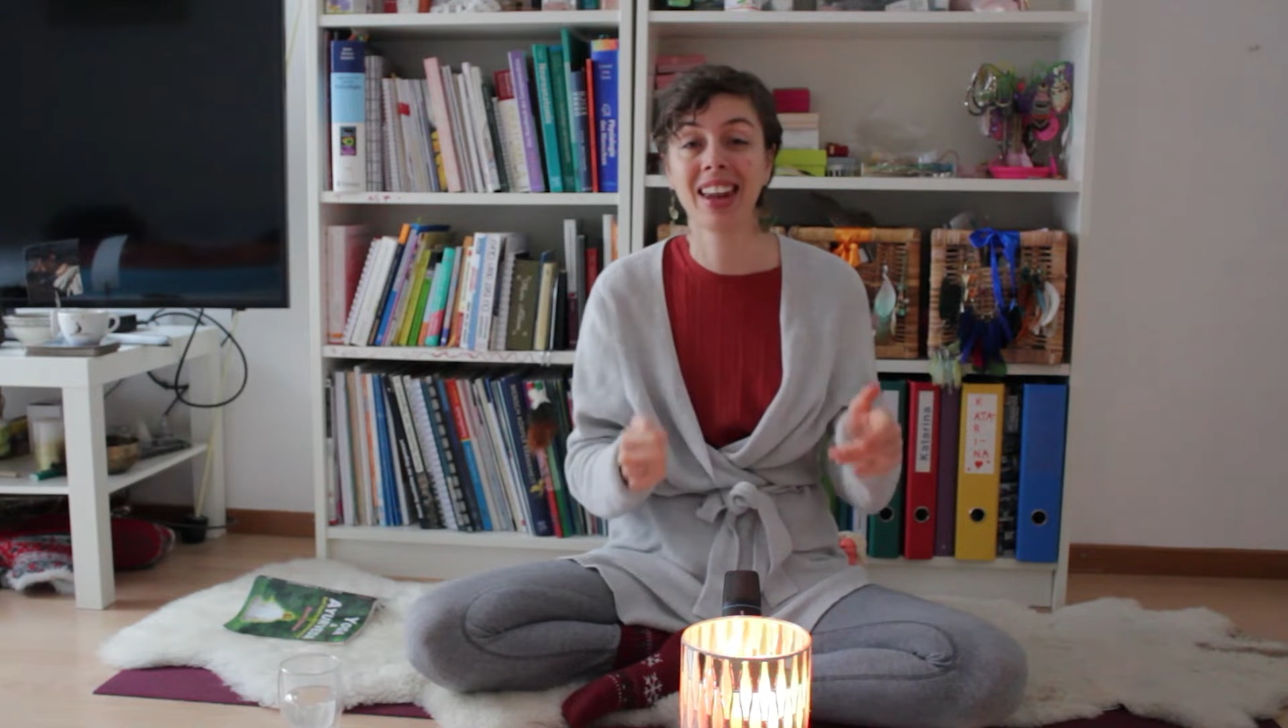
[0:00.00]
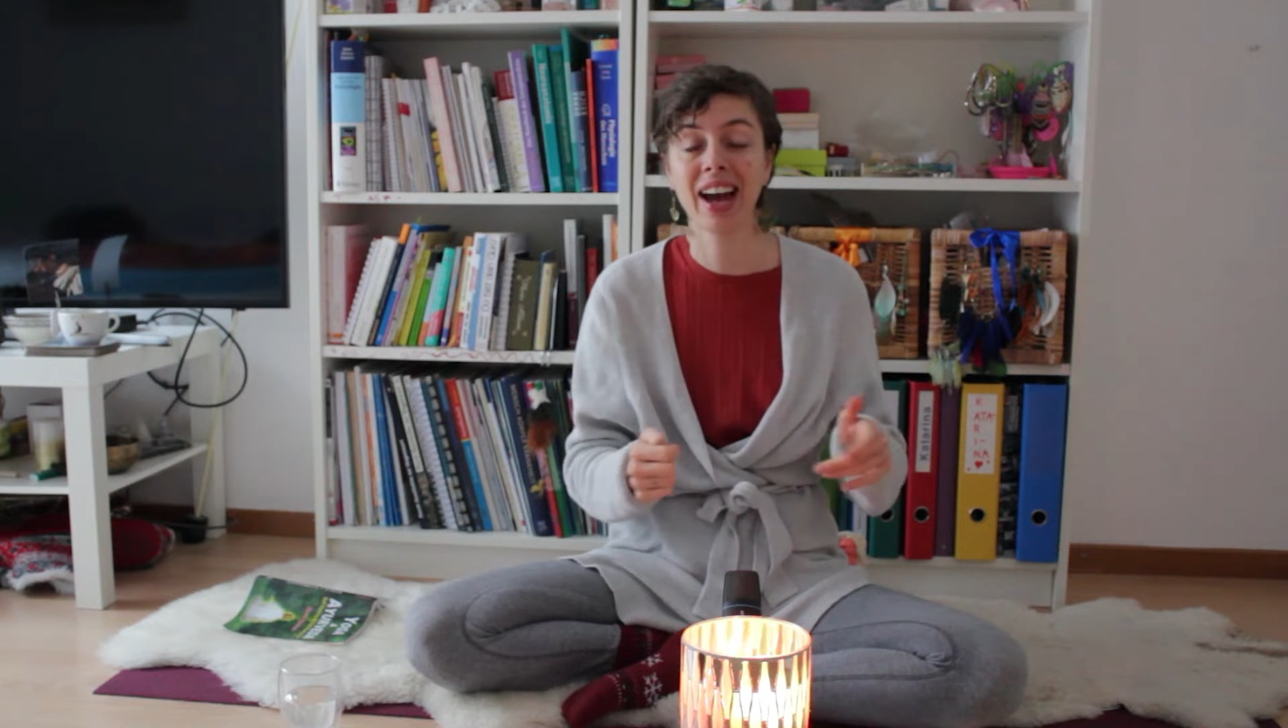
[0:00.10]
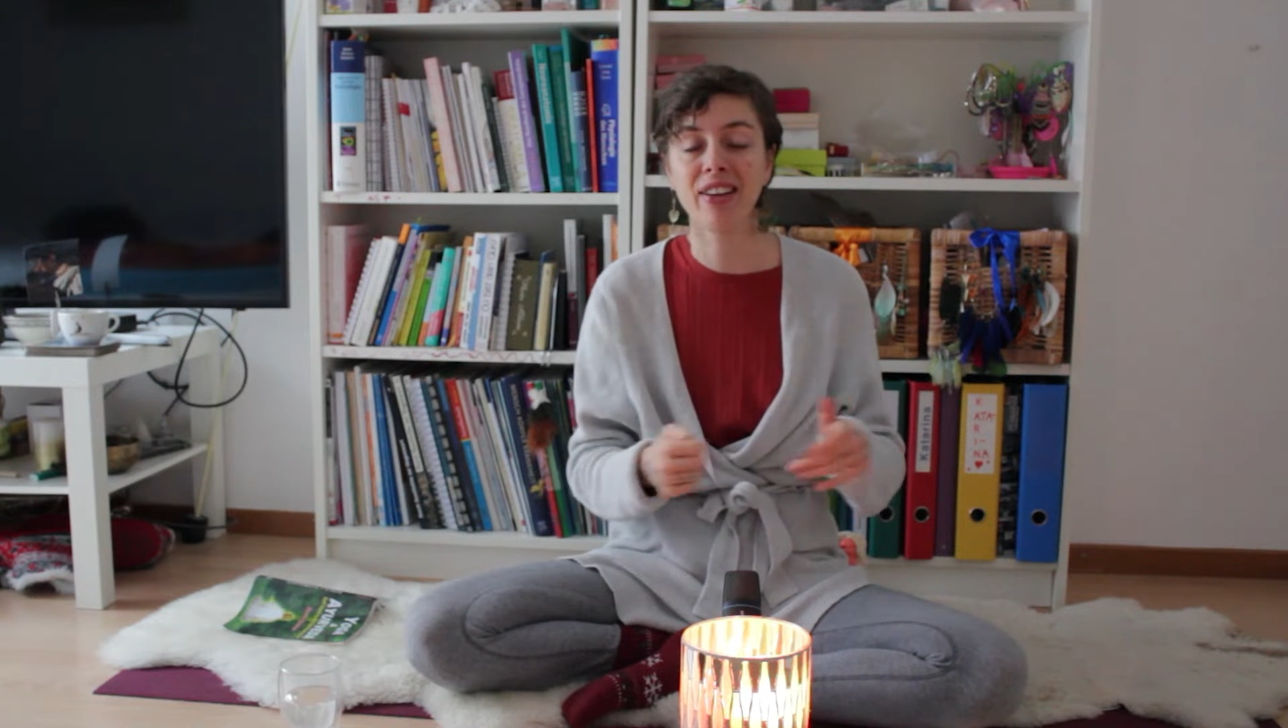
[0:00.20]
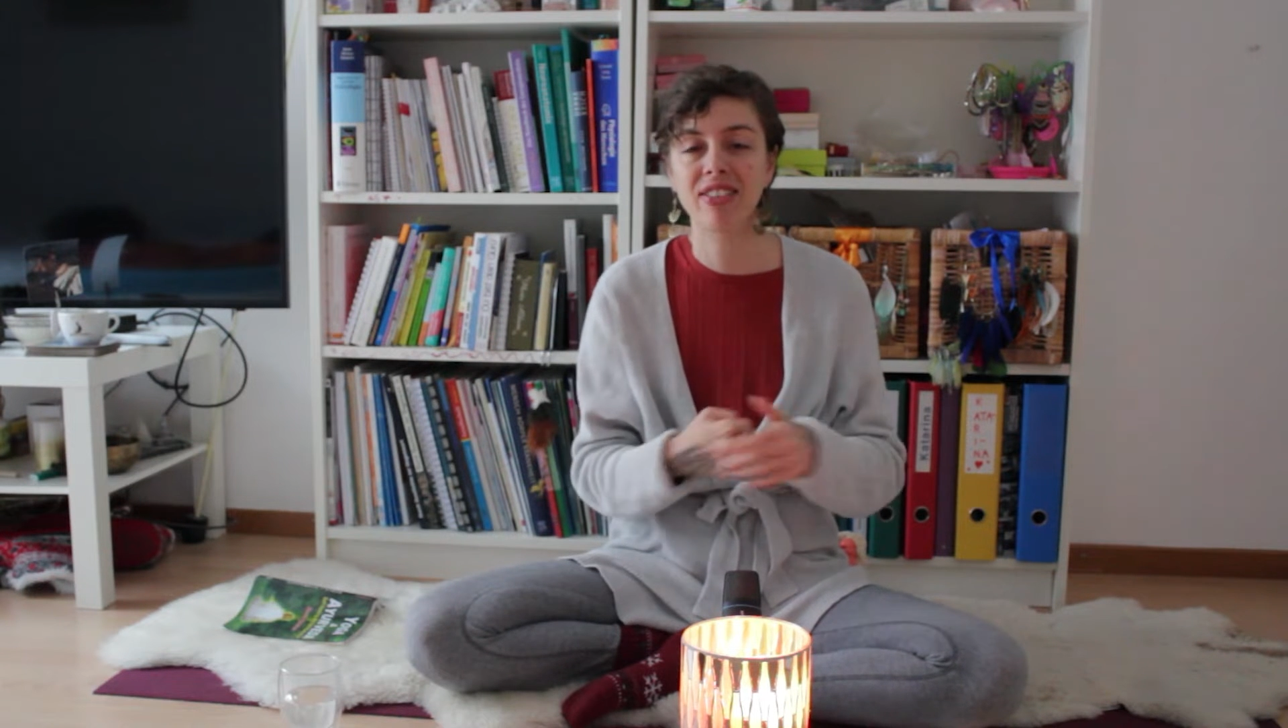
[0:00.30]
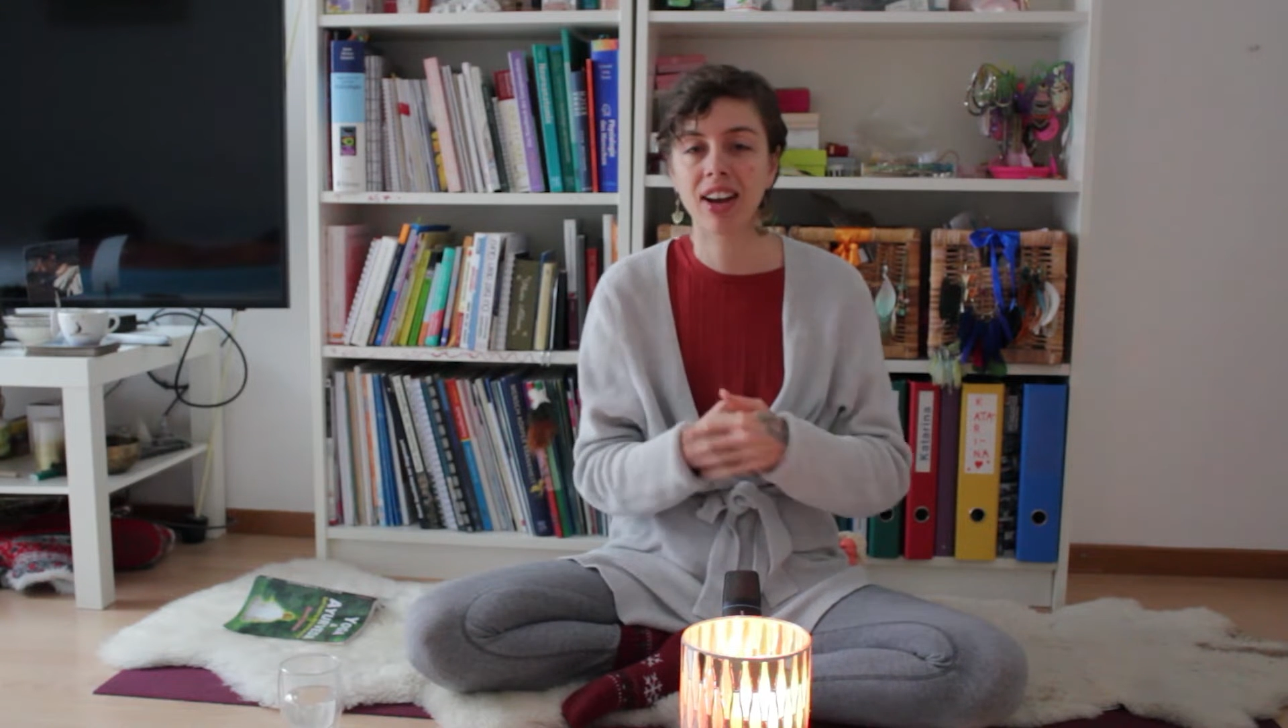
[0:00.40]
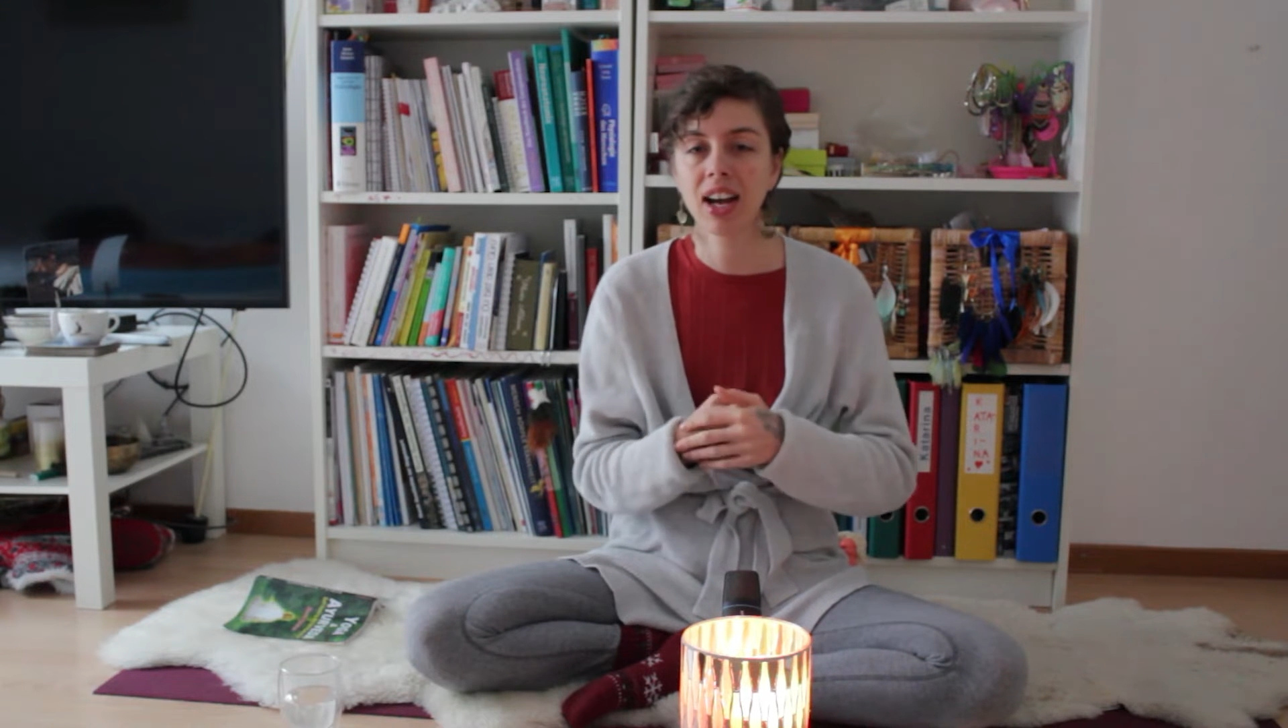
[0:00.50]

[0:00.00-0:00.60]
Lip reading: life